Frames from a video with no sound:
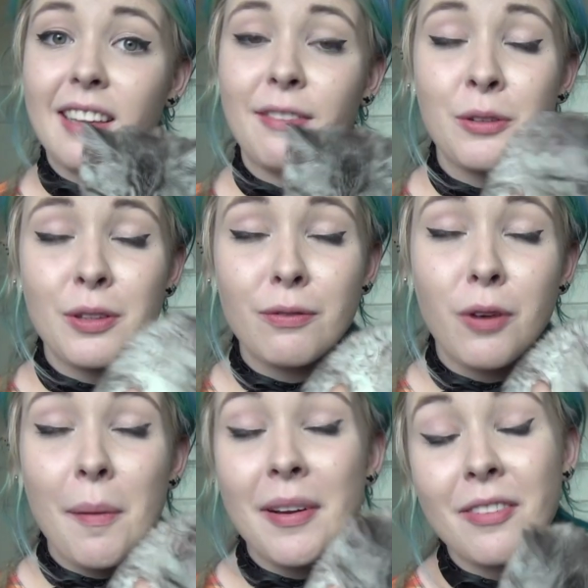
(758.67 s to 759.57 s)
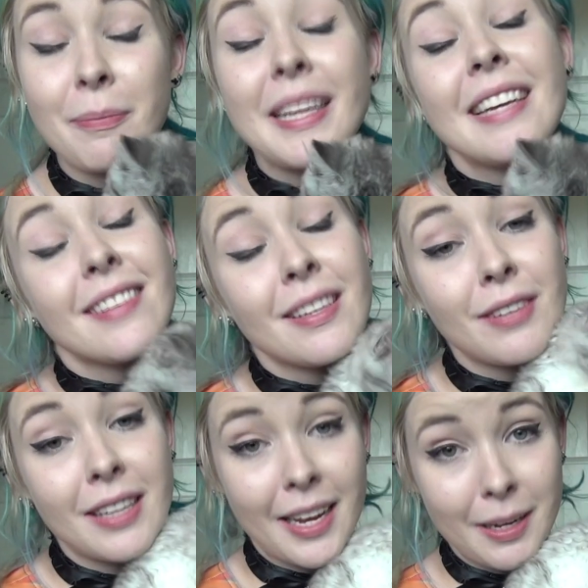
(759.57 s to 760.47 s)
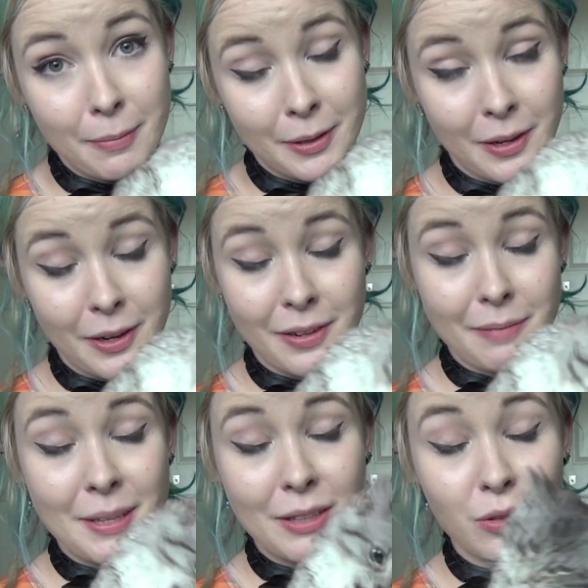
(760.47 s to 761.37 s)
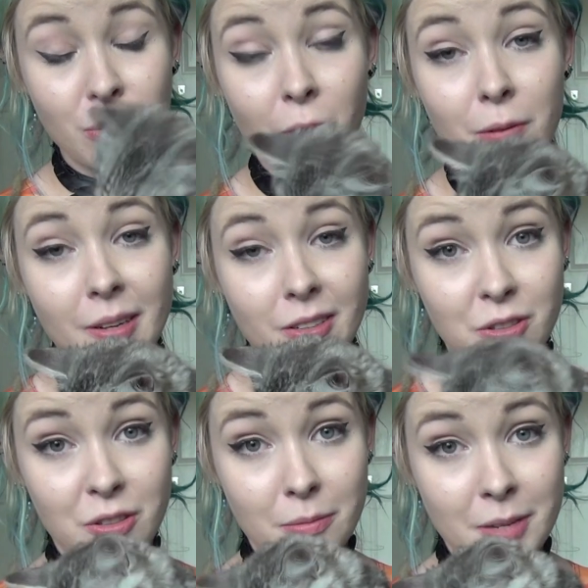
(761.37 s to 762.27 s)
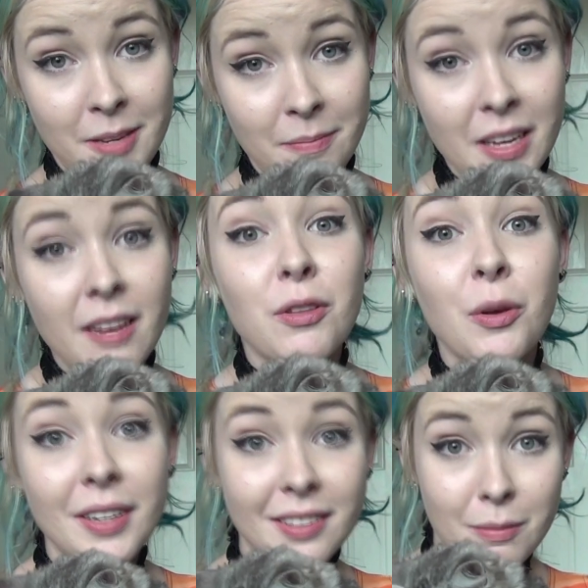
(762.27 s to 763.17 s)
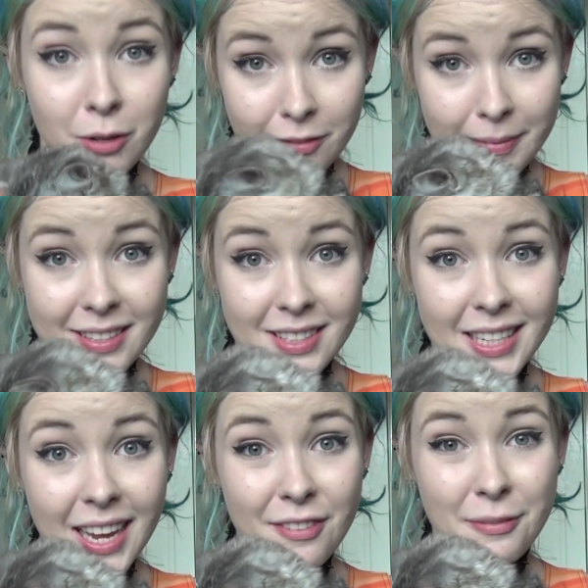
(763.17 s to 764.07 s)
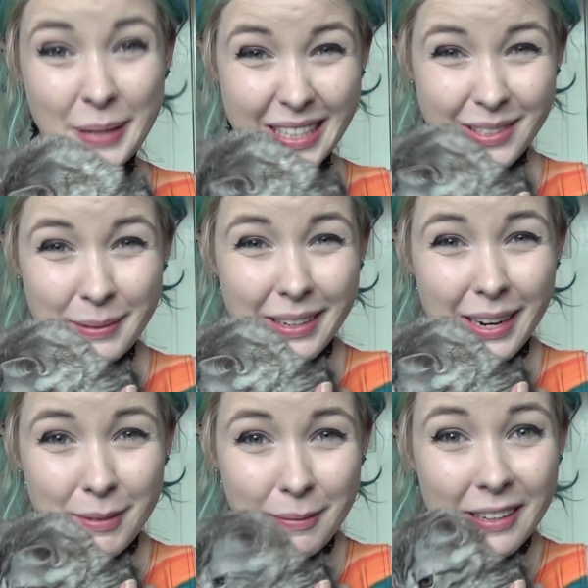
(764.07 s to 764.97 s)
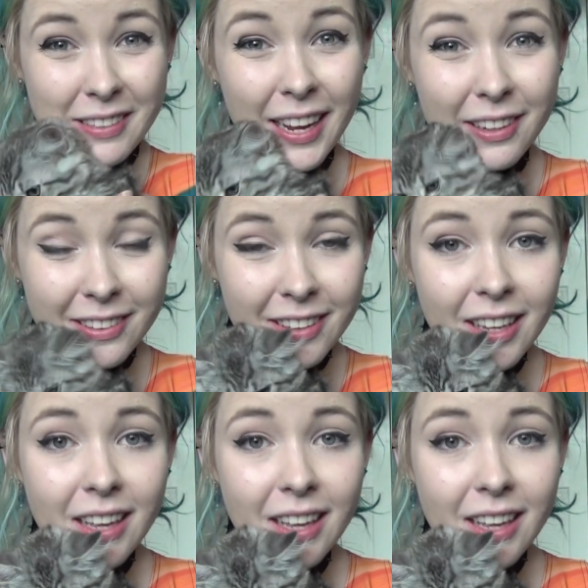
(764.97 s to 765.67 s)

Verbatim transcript: If it was informative, please leave a like below. It means so much to me. If you want to see more of my stuff, please subscribe to my channel.